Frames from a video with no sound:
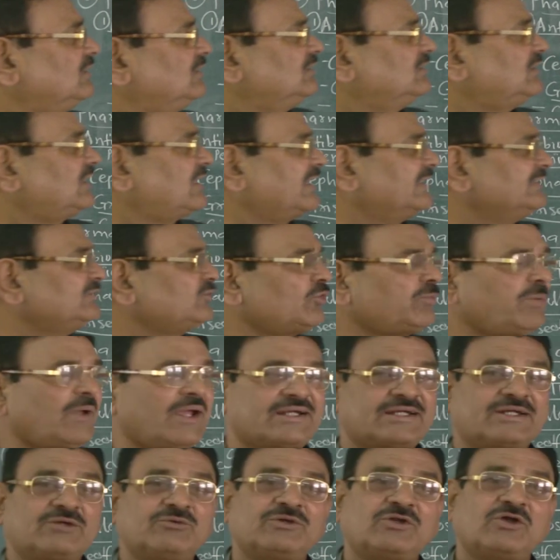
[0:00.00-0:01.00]
The range of
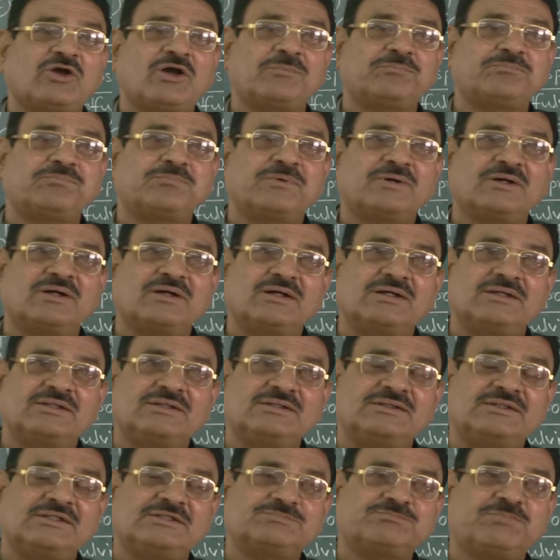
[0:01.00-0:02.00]
activity of
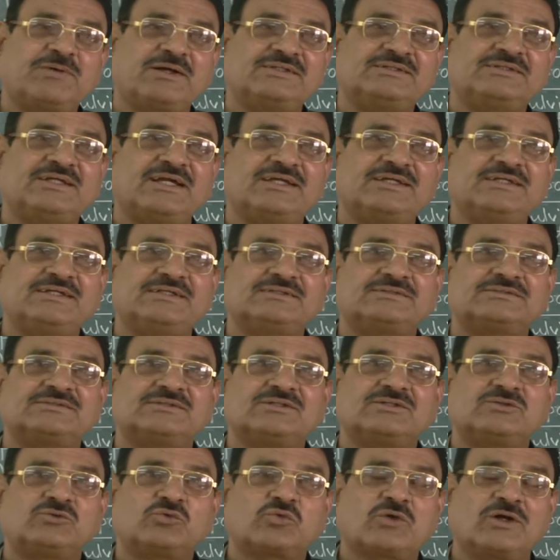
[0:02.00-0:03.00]
this fungi is
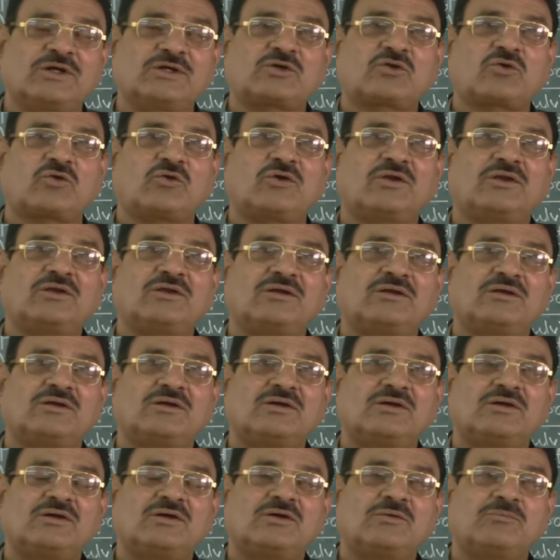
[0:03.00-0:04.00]
to control
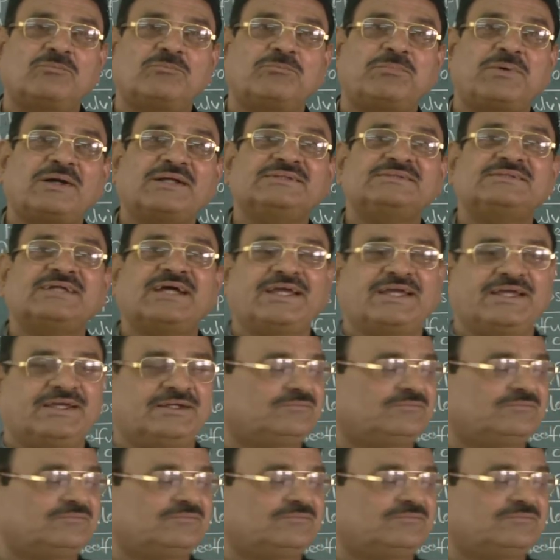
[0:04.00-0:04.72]
fungi.